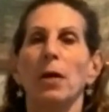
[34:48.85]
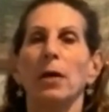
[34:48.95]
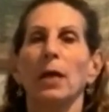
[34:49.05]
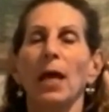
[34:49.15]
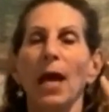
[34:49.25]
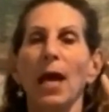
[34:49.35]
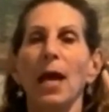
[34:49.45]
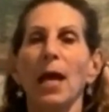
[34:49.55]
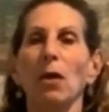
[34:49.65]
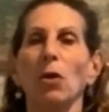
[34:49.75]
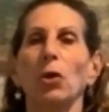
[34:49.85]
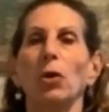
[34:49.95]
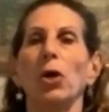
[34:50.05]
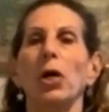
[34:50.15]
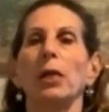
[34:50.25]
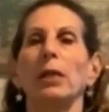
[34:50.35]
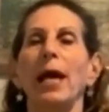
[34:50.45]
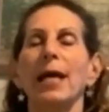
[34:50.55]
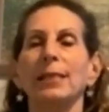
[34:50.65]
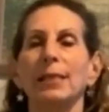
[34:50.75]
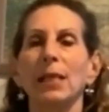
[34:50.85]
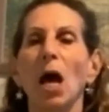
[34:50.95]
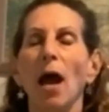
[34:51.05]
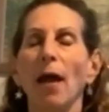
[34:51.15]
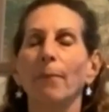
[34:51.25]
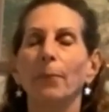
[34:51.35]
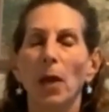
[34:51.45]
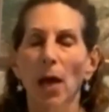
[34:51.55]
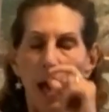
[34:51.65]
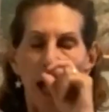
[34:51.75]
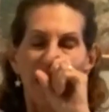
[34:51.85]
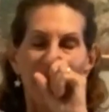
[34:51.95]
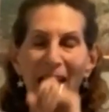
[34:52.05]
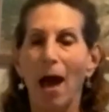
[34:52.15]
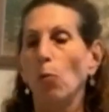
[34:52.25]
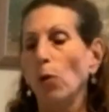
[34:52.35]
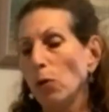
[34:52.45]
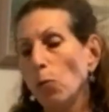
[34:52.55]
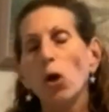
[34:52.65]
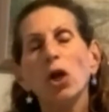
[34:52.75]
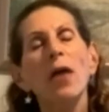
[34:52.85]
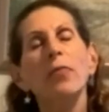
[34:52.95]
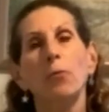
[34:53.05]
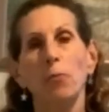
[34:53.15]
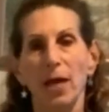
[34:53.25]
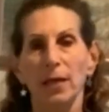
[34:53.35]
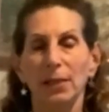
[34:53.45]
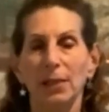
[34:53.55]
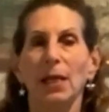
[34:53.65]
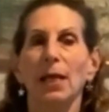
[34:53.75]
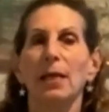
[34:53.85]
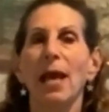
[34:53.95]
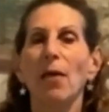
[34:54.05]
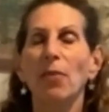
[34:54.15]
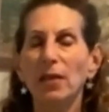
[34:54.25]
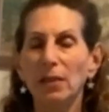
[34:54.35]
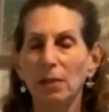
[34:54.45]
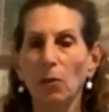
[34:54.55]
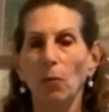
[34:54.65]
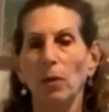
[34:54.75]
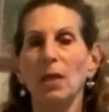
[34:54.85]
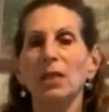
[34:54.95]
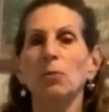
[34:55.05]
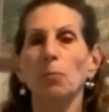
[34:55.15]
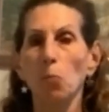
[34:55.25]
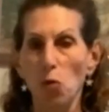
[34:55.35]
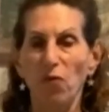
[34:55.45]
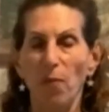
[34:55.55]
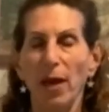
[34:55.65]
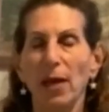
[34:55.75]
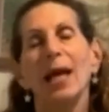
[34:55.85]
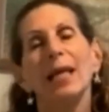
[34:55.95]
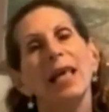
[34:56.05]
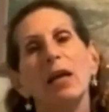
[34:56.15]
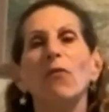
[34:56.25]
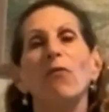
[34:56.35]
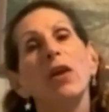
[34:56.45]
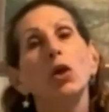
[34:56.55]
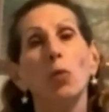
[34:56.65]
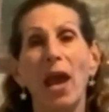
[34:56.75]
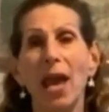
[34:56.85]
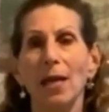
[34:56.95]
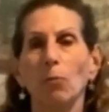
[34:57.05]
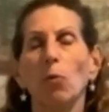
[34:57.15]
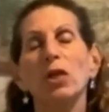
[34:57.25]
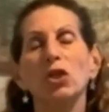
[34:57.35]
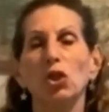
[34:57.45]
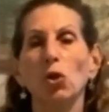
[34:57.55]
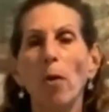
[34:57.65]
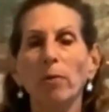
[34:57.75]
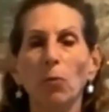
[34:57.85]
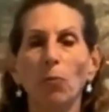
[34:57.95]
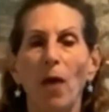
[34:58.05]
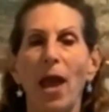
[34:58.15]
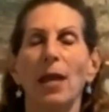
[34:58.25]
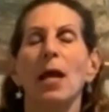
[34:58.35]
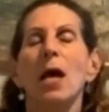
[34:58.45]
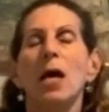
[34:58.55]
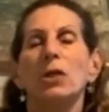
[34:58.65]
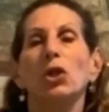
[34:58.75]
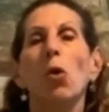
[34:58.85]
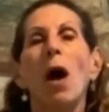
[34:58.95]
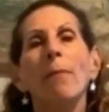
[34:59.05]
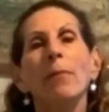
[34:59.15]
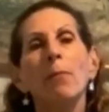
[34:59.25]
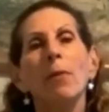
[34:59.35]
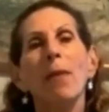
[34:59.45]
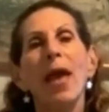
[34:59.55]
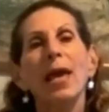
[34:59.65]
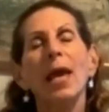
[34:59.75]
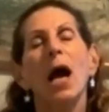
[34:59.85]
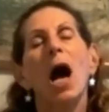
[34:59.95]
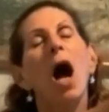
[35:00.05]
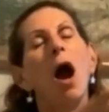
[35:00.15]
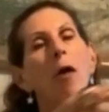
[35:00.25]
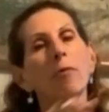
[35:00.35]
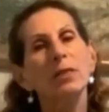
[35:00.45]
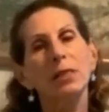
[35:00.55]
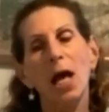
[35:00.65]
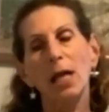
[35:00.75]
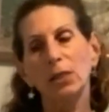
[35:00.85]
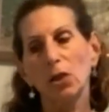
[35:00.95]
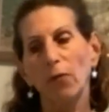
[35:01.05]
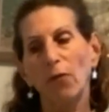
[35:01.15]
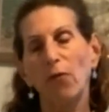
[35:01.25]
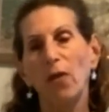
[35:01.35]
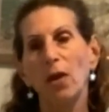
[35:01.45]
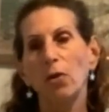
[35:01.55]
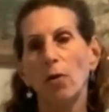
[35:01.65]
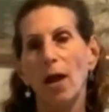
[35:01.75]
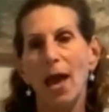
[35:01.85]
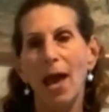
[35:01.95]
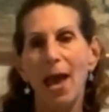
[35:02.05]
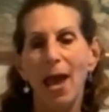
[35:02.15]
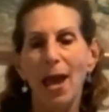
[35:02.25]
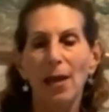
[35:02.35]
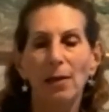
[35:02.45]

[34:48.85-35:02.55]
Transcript: Okay, good, last time. Now, we're going to work on the wrist. Now, this movement is like a figure 8. We're going to start at the right. So I'm going to be making a horizontal figure 8.